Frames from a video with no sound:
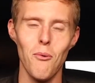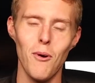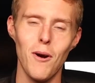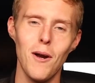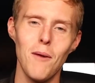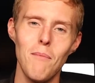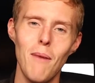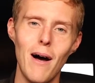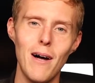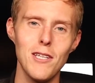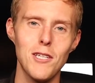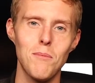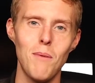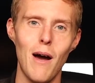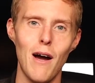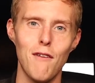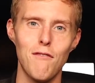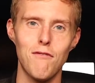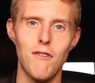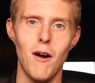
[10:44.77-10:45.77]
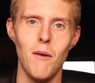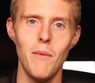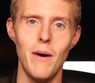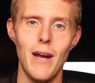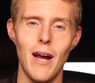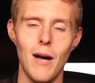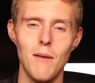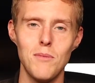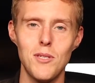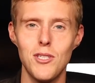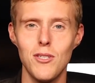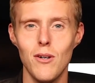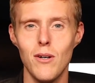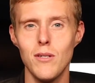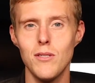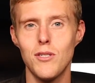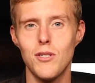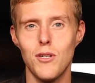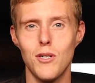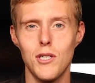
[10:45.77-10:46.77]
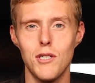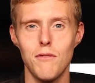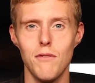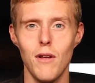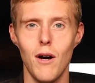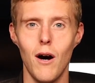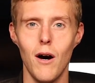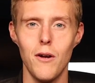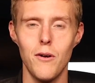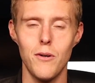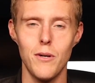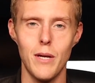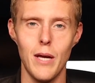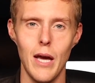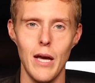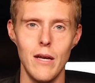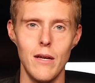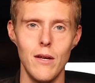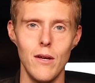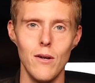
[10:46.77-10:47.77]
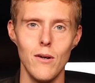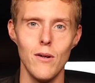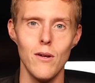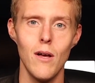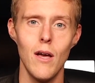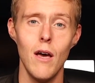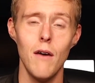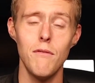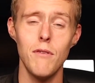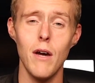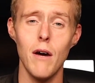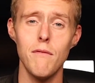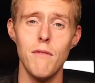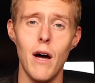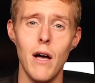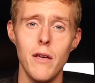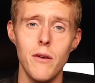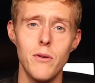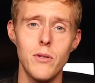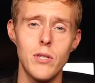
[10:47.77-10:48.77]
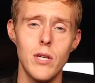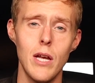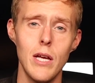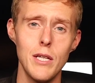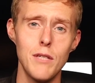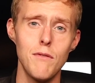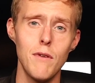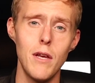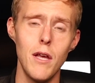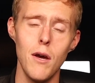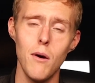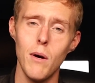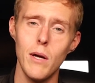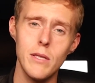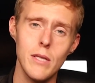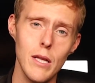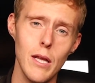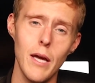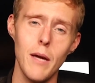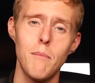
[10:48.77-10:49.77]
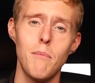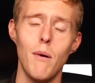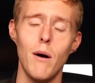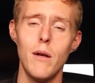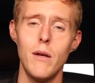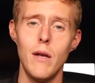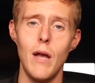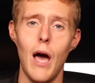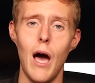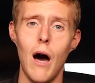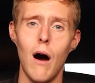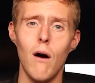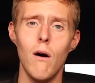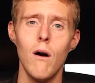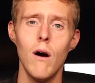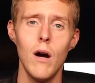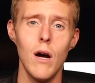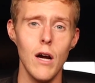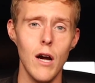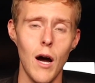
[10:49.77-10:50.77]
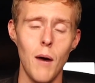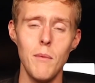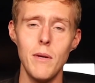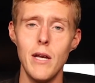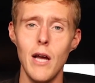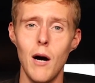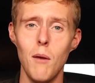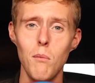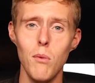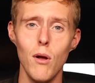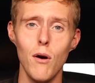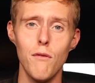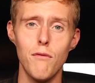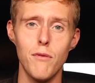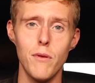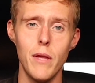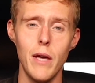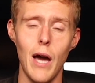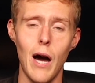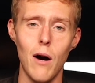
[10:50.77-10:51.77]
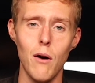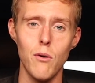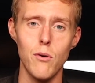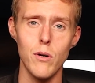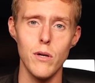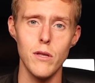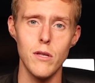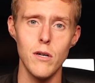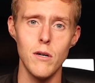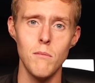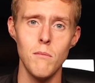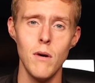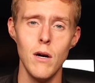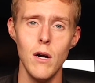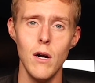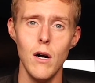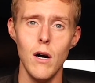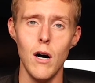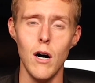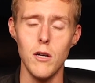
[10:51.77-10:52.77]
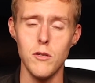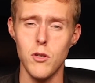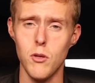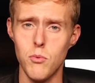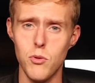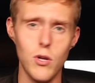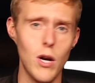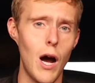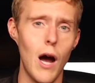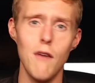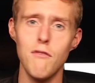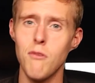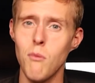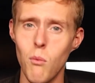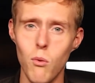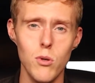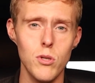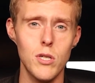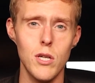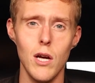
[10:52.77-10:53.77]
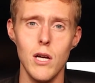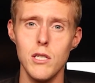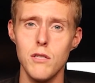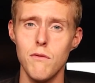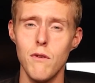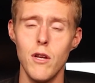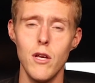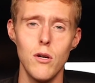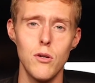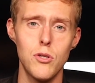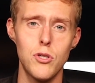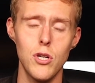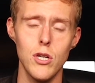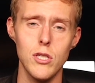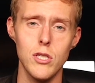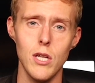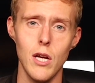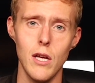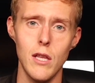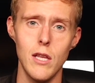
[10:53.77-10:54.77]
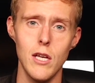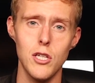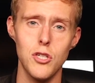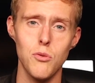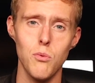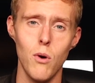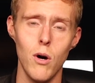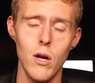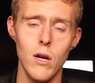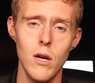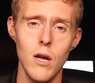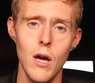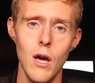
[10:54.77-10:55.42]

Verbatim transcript: We're gonna bounce back from it. I'm still in search for the 100K deal. If you got value in today's video, hit the like button now. Comment down below for the algorithm uh, subscribe for more sales videos just like this one.